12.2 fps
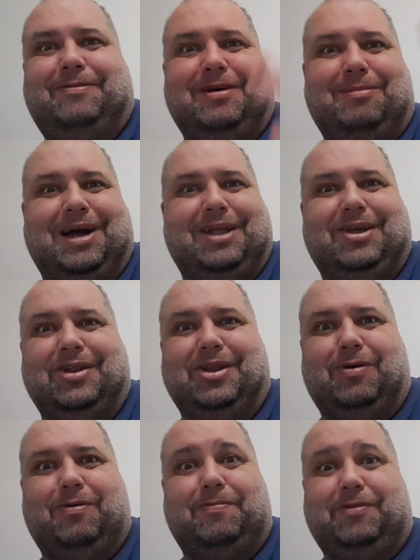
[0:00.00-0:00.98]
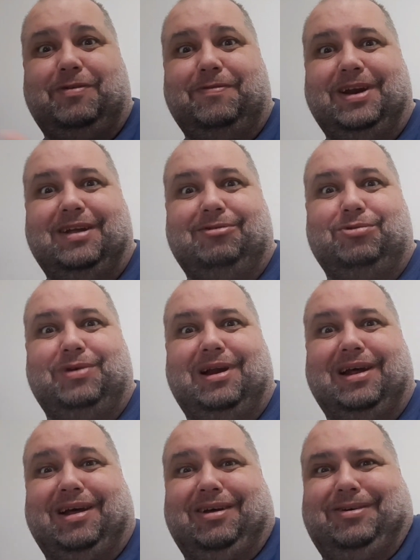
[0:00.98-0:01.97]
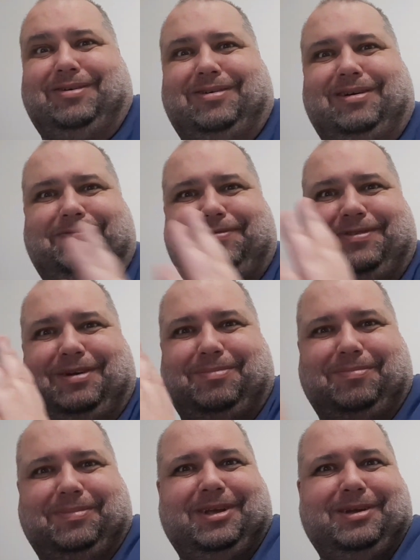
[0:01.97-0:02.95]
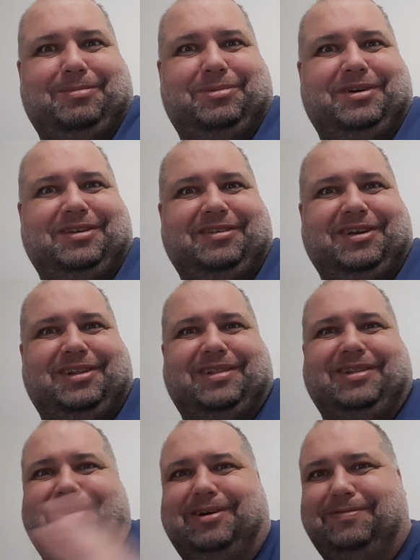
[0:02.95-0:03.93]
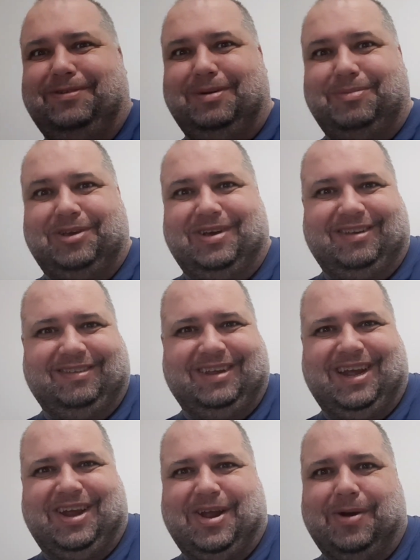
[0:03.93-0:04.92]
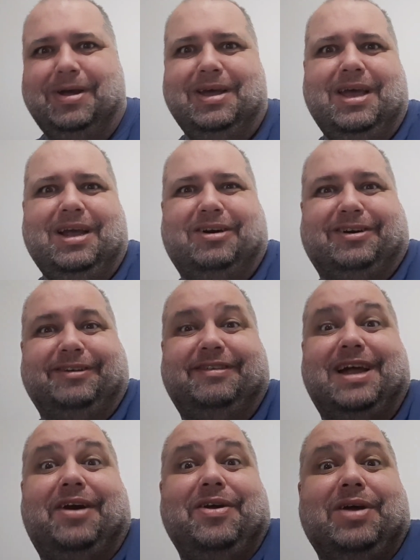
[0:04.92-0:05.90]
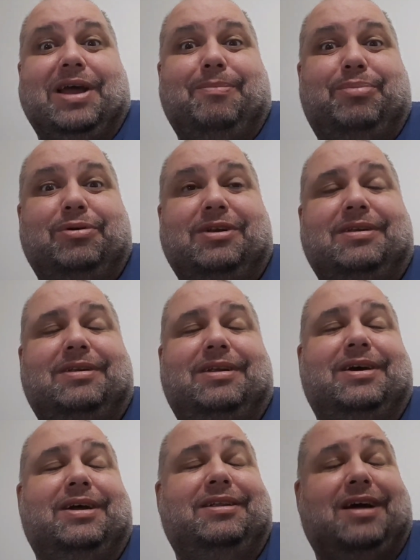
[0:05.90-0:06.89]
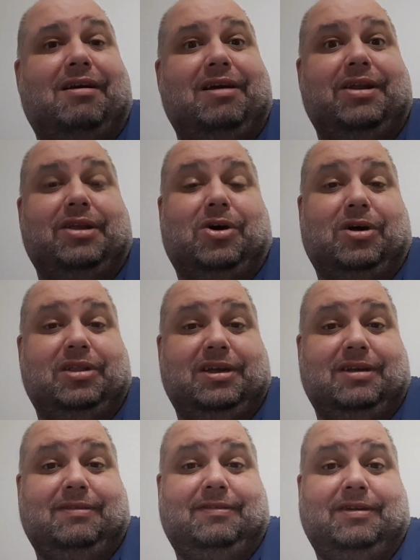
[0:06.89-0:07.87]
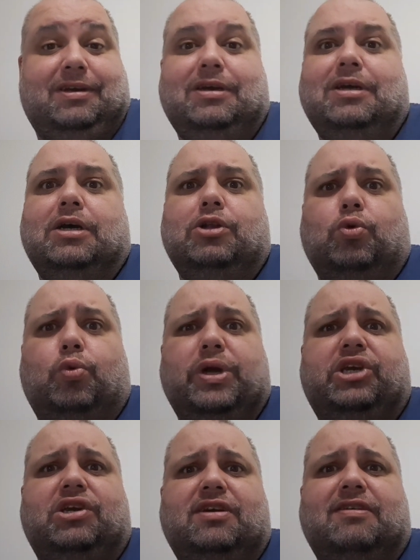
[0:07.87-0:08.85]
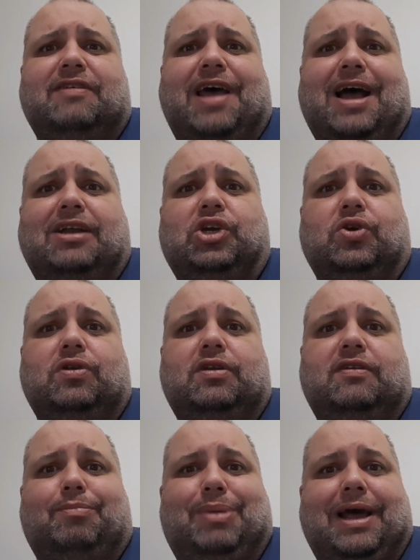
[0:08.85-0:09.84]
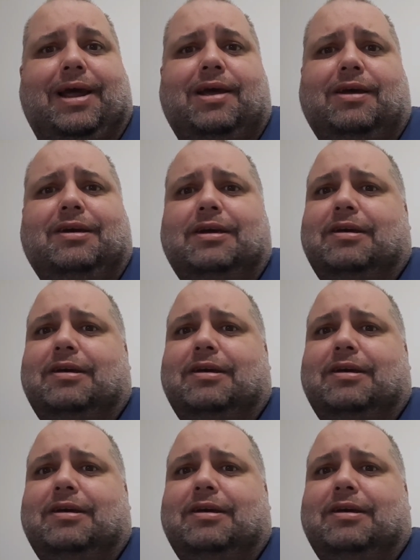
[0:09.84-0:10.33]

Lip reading: from, I don't know, from Venezuela or from Brazil or from USA, you know, because there you can put the target audience to which this ad should display.